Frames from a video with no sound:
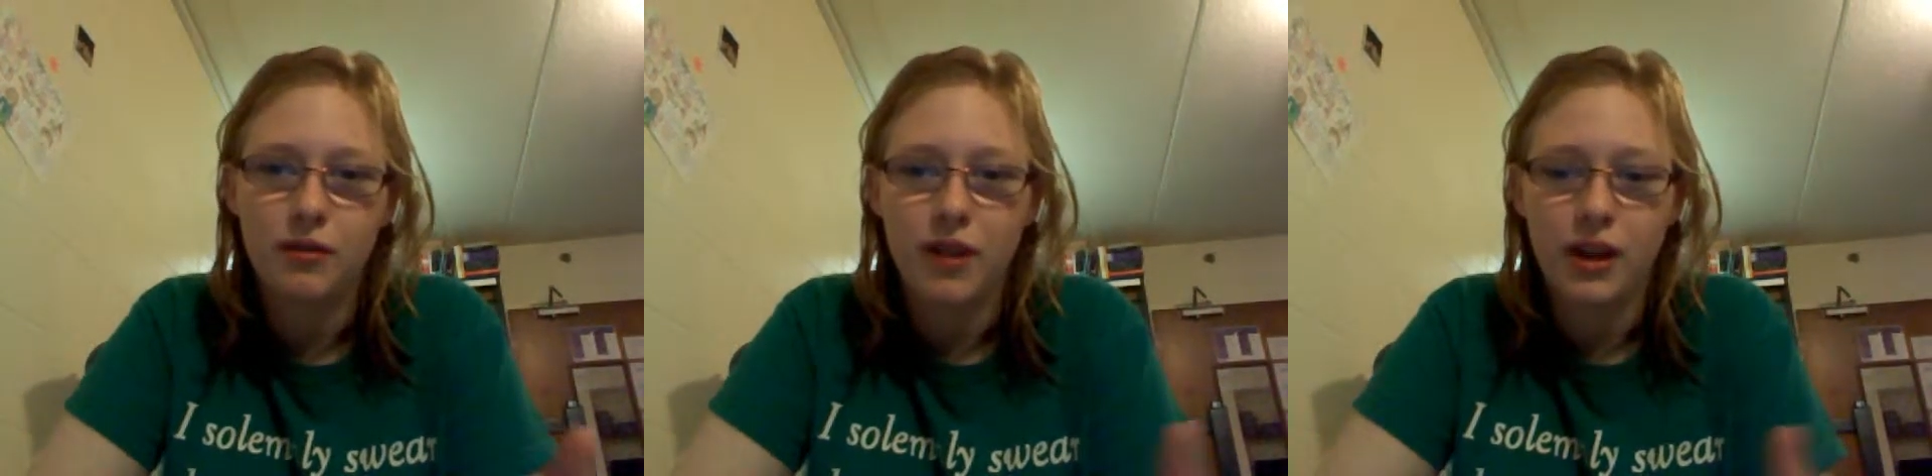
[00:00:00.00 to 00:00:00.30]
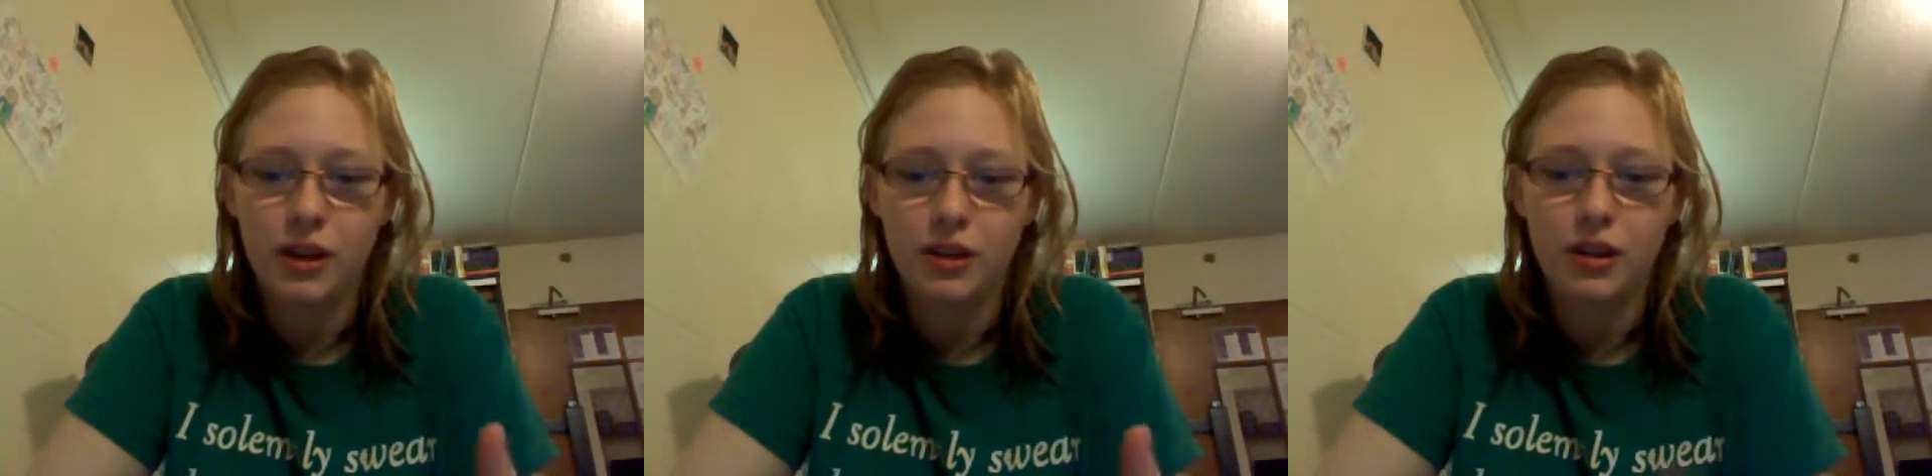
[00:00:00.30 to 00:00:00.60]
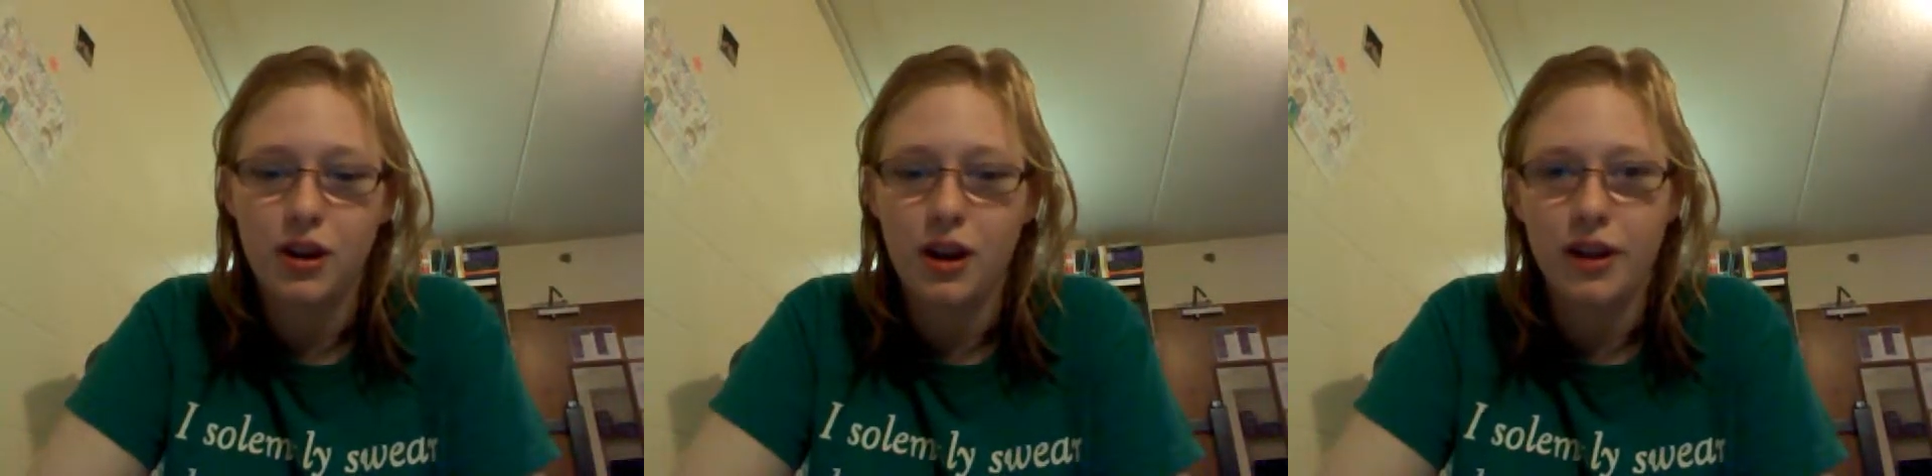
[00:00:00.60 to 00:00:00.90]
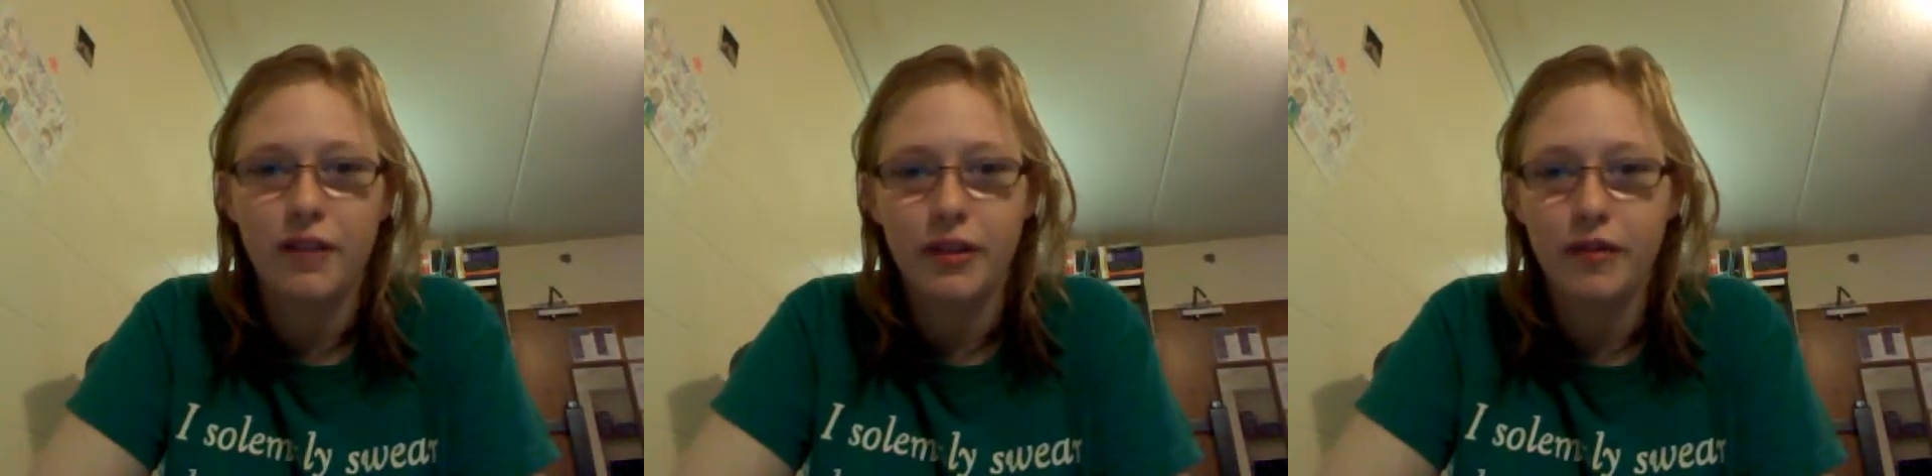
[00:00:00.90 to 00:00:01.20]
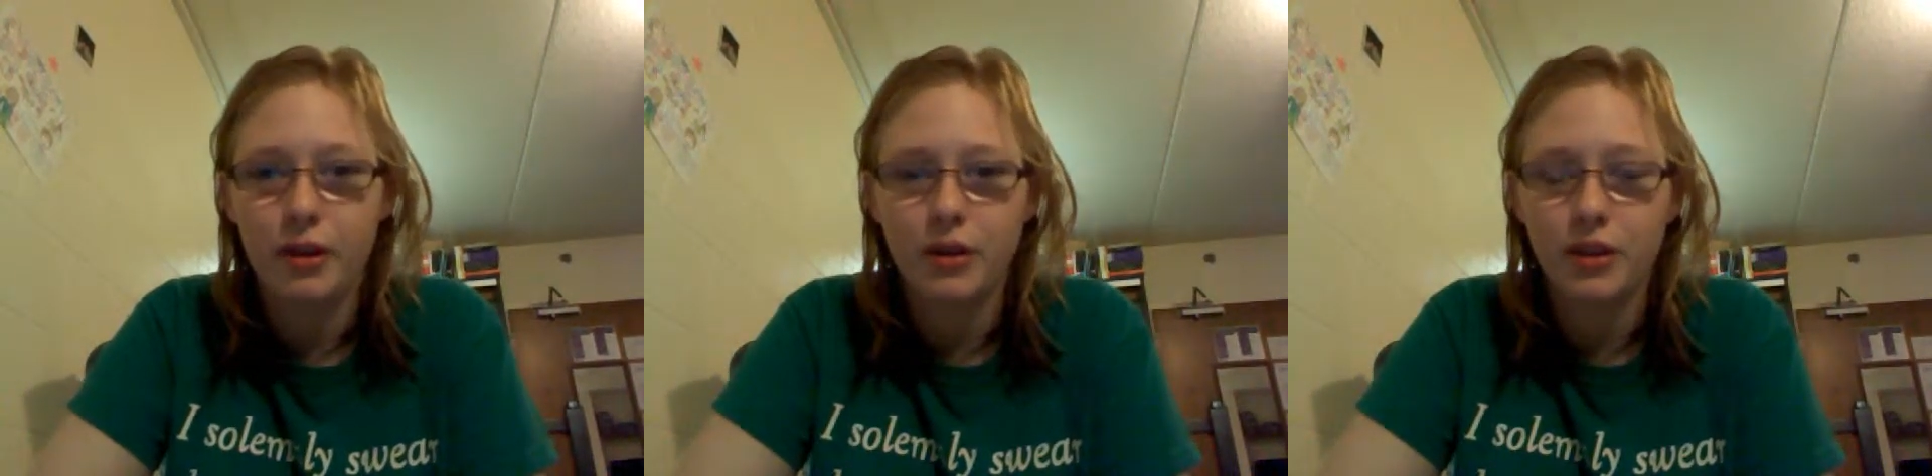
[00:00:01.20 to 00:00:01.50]
finally started talking after,
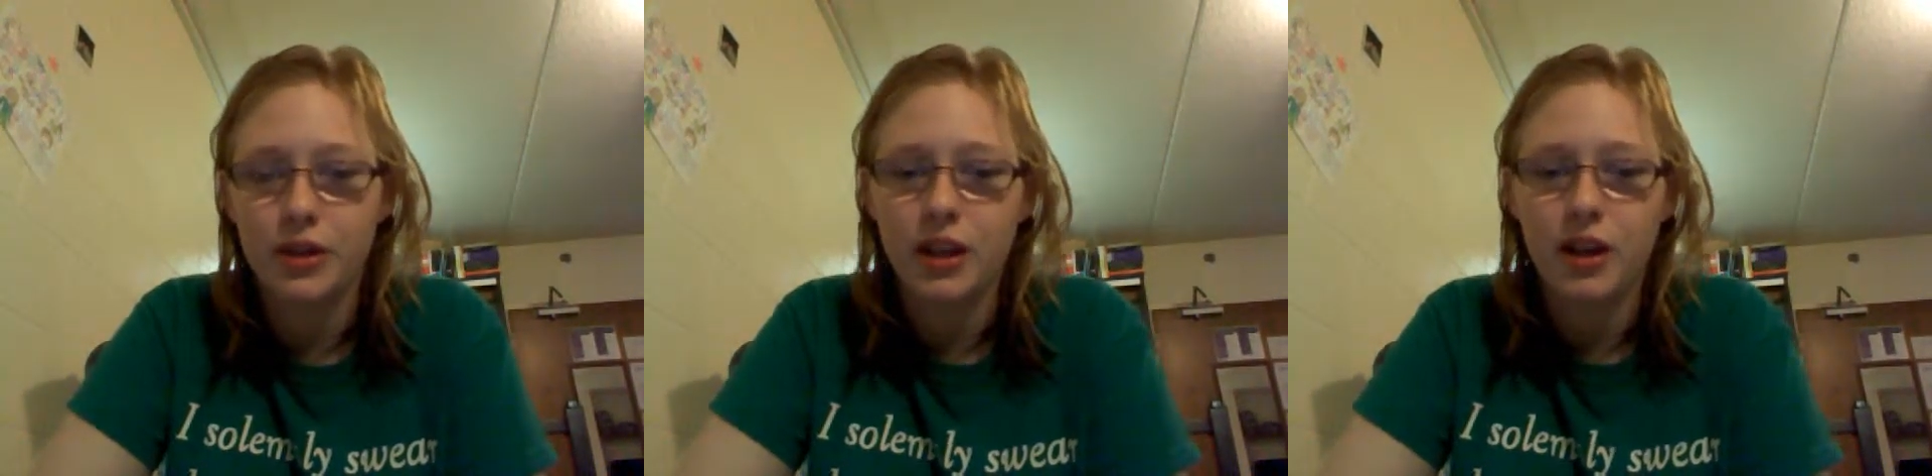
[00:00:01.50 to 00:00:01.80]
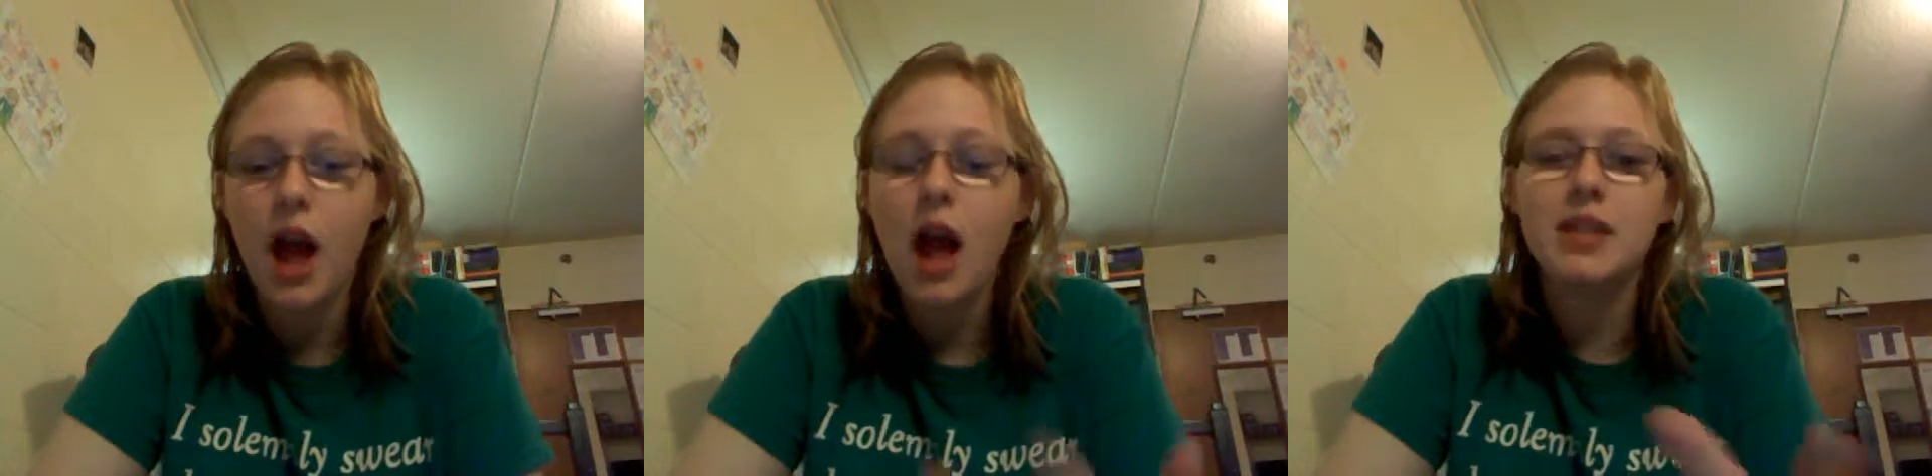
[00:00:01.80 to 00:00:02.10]
like, 4 years knowing each other.